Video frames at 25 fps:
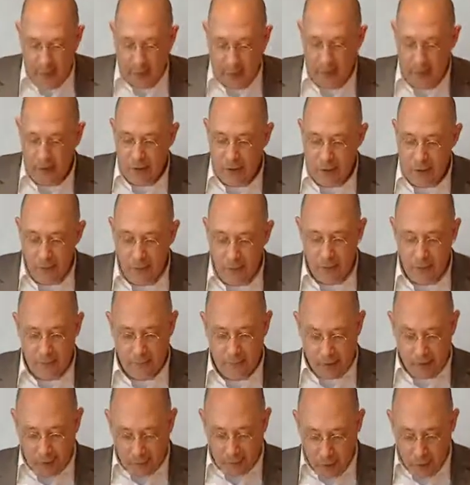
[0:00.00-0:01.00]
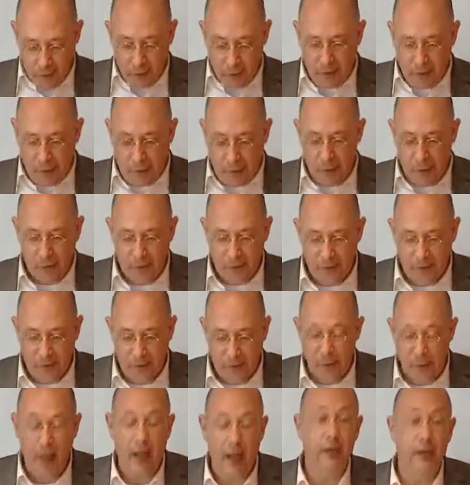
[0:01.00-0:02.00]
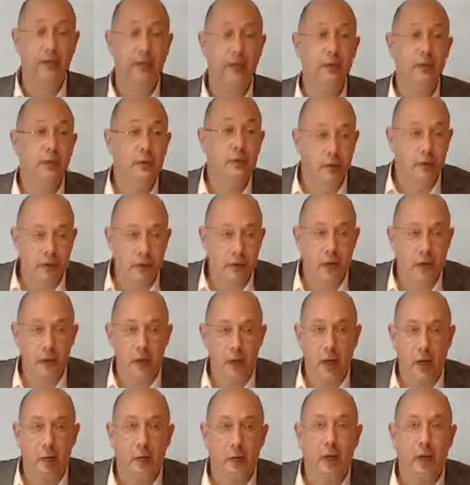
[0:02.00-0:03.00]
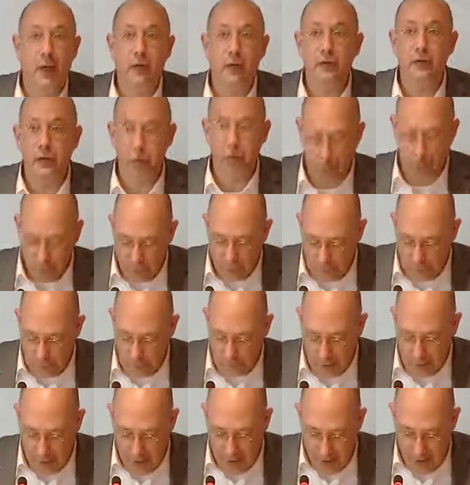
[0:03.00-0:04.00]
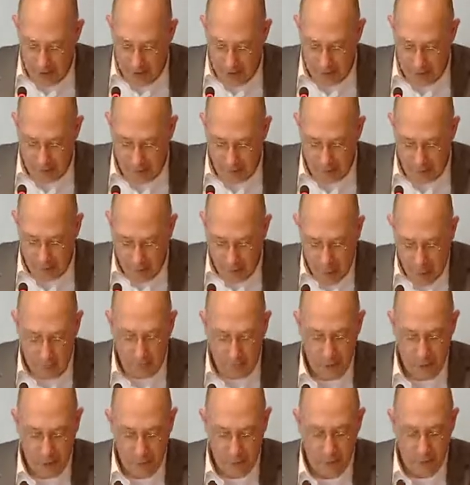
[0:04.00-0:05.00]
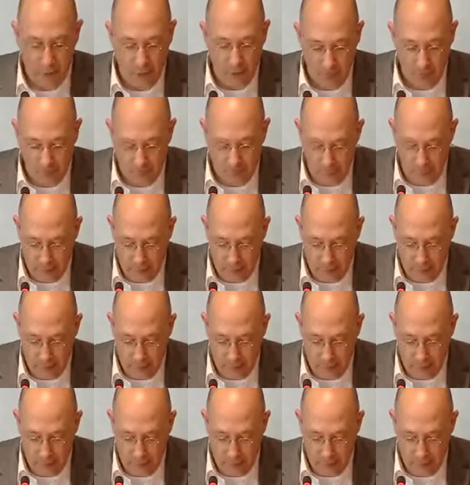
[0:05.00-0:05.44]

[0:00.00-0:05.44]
And so, according to Socrates, we have to devote our life to cultivate our soul.